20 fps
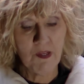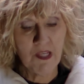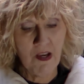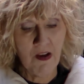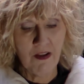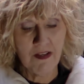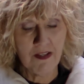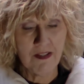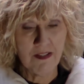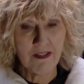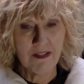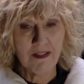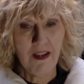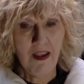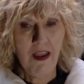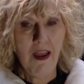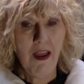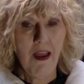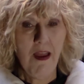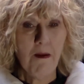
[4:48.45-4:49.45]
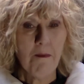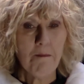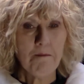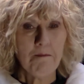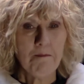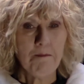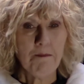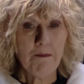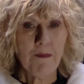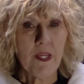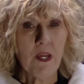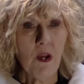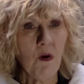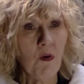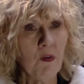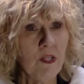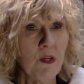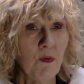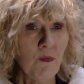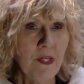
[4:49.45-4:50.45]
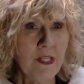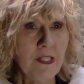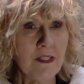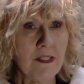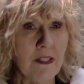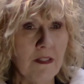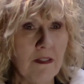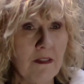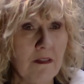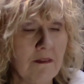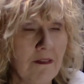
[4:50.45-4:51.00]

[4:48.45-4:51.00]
be honest, the only reason